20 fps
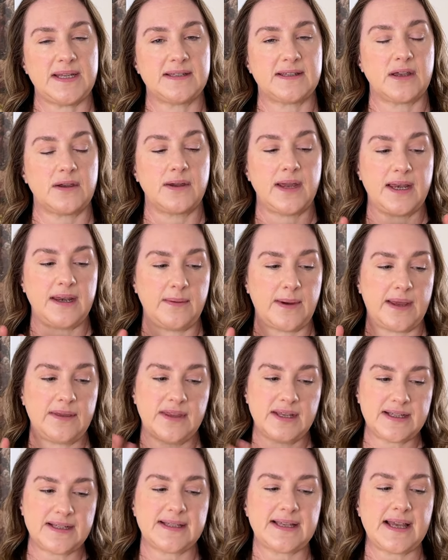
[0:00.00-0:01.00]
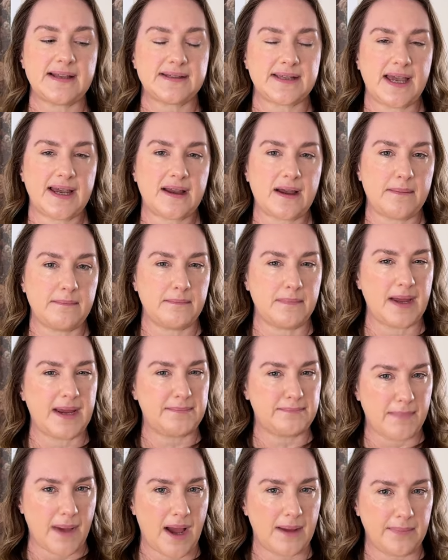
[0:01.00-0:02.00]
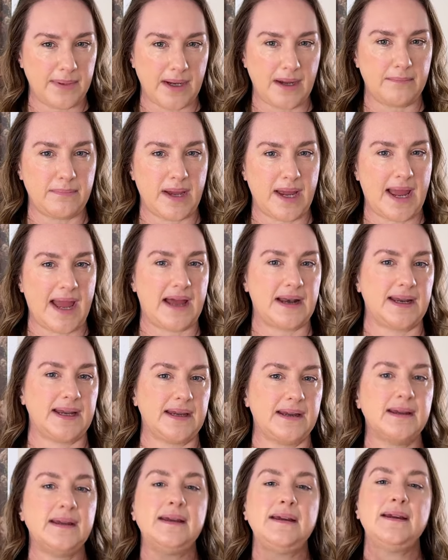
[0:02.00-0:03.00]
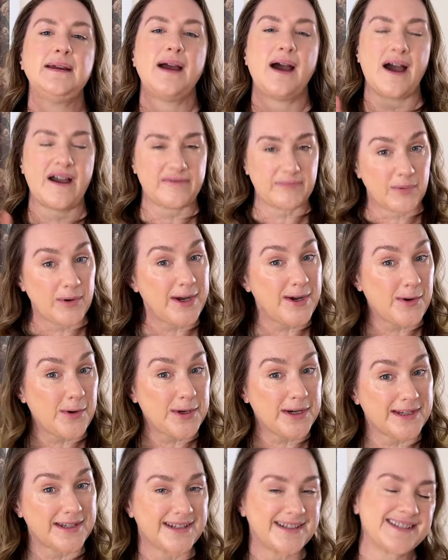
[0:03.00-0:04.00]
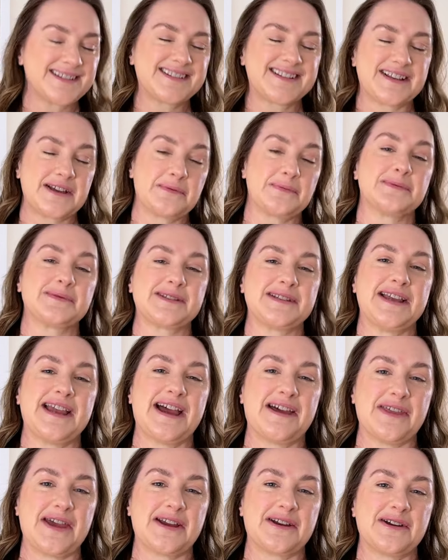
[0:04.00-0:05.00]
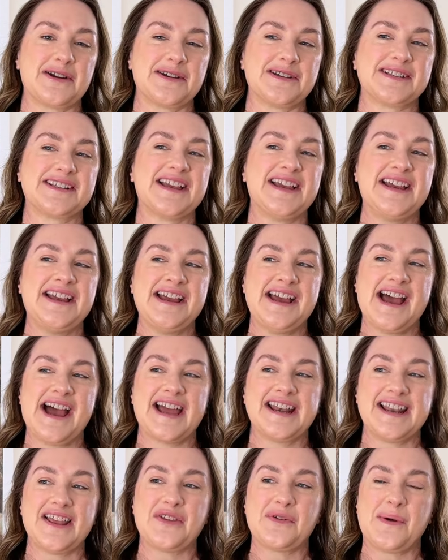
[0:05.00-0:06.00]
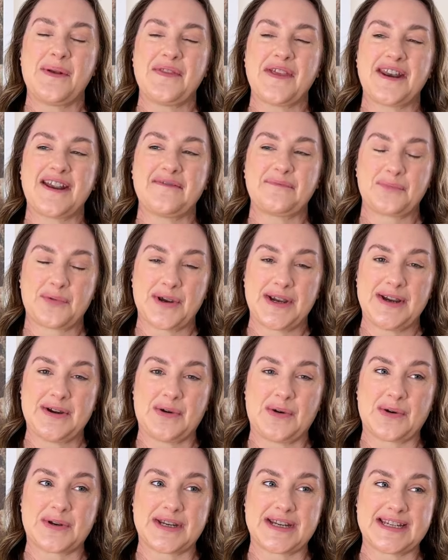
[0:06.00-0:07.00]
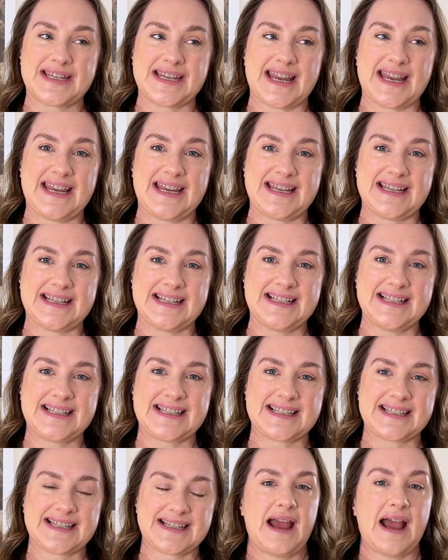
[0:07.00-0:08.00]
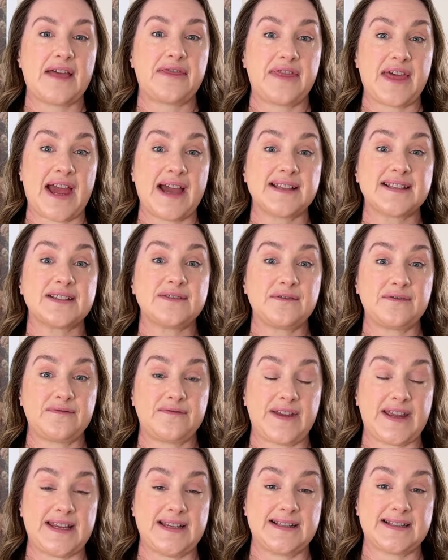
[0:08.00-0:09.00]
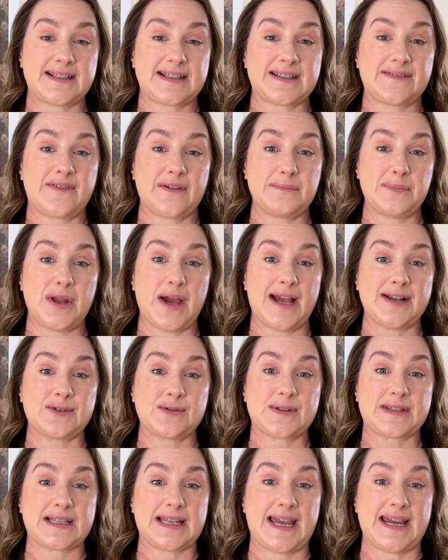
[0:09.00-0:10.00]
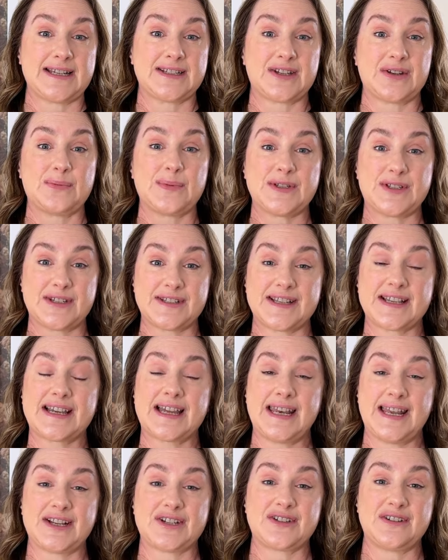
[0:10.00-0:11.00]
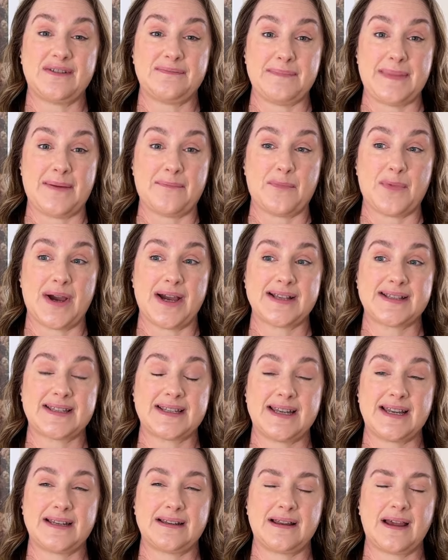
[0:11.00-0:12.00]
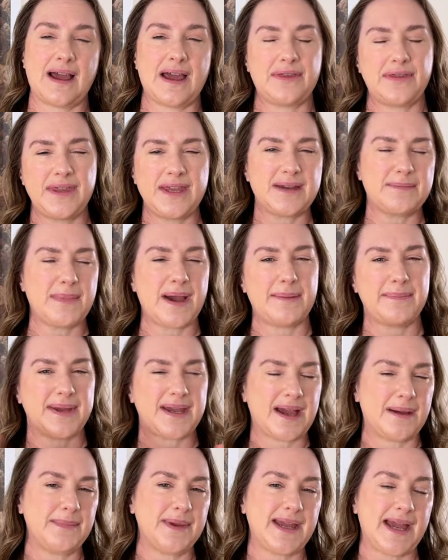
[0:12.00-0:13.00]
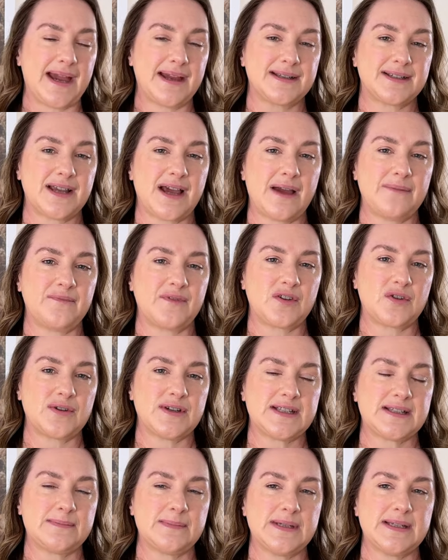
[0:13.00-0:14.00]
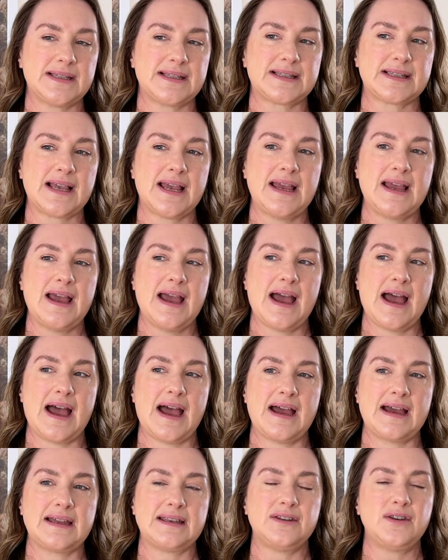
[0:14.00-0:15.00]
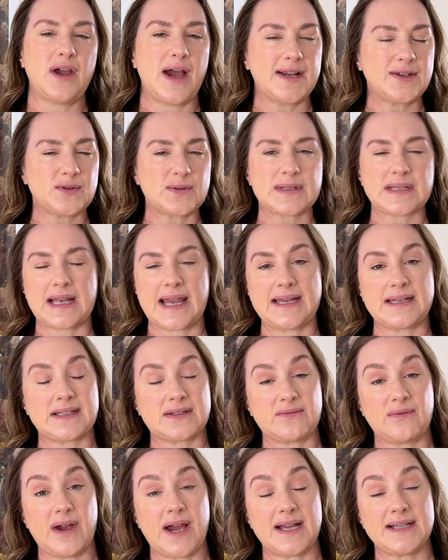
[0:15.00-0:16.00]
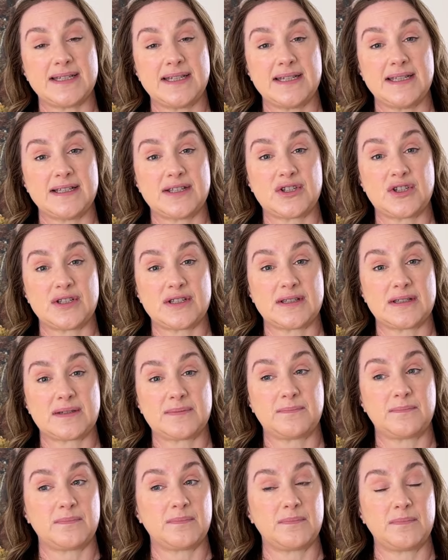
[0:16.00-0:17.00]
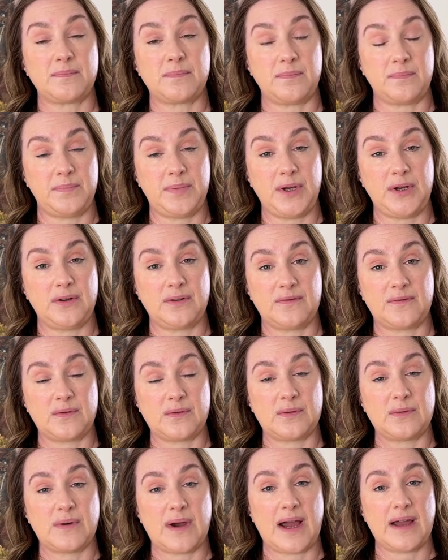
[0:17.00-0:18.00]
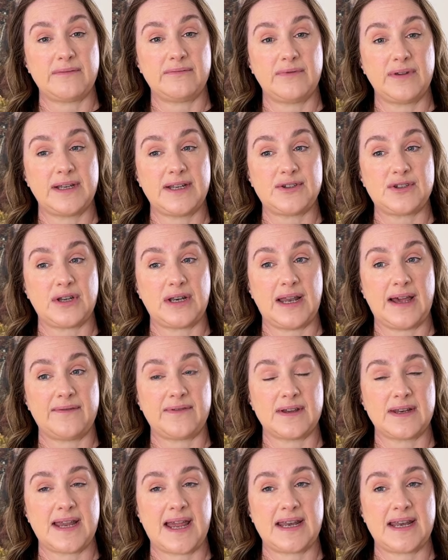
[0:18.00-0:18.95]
So anyway, this sounds like it might be up my alley. I've pre-ordered it, so we'll see how that goes. Another one that I've pre-ordered is 1,000 Feasts from Nigel Slater, which is a collection of memoirs. And I think it might be coming out in time for Christmas. Nigel Slater's writing is just beautiful. I really do love it.